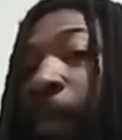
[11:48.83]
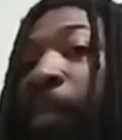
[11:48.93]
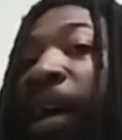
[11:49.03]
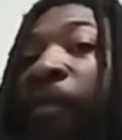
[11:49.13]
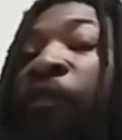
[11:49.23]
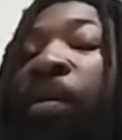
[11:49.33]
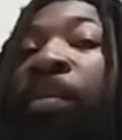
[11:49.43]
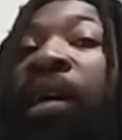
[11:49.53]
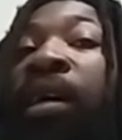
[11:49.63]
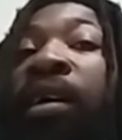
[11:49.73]
but
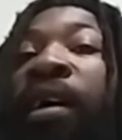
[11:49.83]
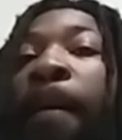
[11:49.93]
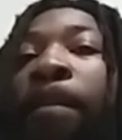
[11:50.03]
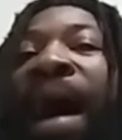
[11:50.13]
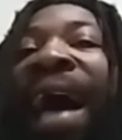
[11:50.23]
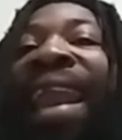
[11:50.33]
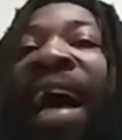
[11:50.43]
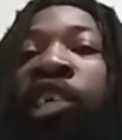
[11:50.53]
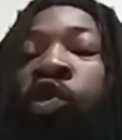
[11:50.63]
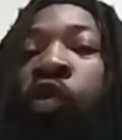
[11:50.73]
from the
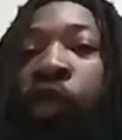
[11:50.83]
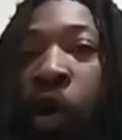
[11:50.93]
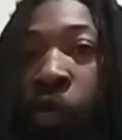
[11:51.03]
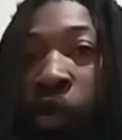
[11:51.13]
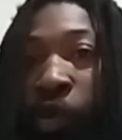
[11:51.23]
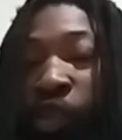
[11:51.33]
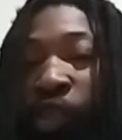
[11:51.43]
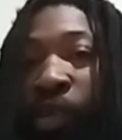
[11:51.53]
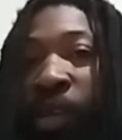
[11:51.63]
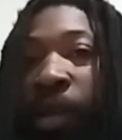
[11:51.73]
biological
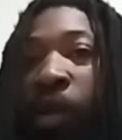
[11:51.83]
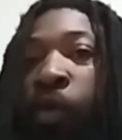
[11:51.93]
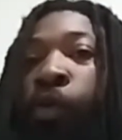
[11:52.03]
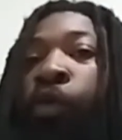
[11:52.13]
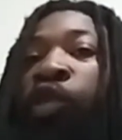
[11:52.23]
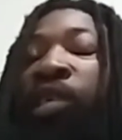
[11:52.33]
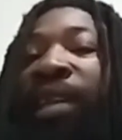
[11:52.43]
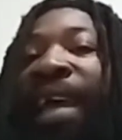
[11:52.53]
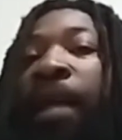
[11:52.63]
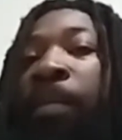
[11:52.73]
donors whose
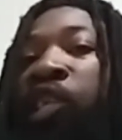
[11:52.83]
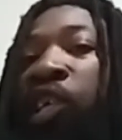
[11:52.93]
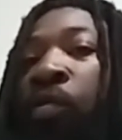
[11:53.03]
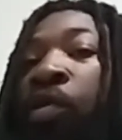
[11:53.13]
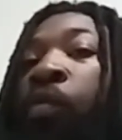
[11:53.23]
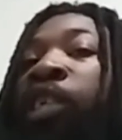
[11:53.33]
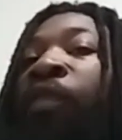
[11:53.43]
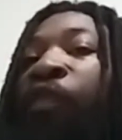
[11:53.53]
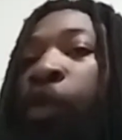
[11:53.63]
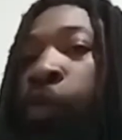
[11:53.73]
genetic material was
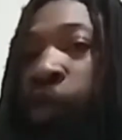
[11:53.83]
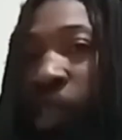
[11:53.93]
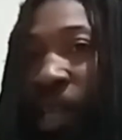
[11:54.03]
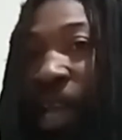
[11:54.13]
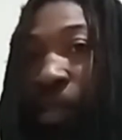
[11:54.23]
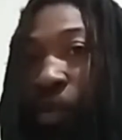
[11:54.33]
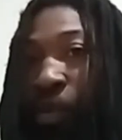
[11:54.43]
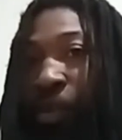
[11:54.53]
fused together.